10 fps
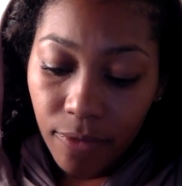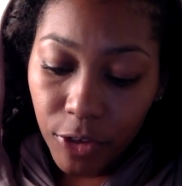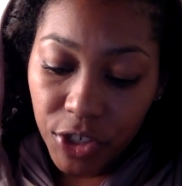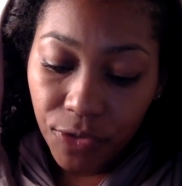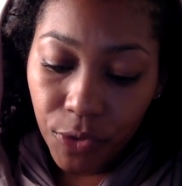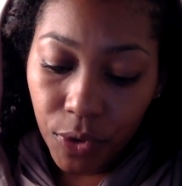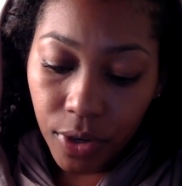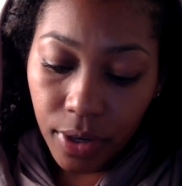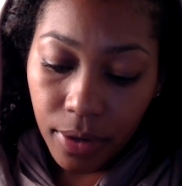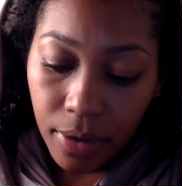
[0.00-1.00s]
Verse
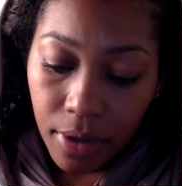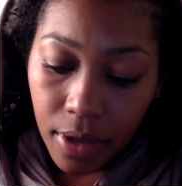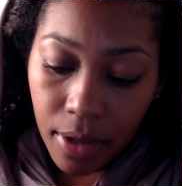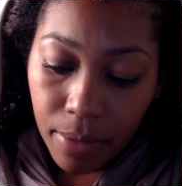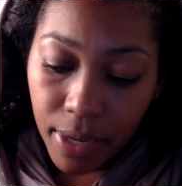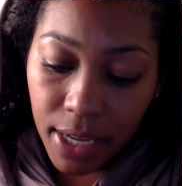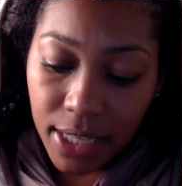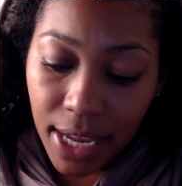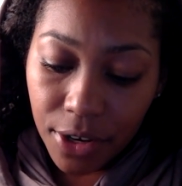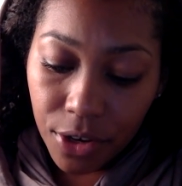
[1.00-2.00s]
4. Because
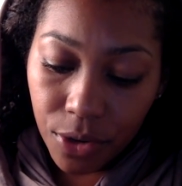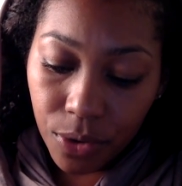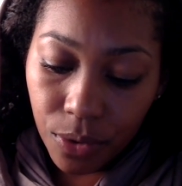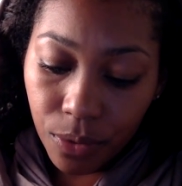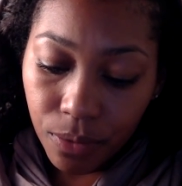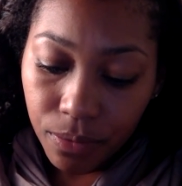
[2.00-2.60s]
I knew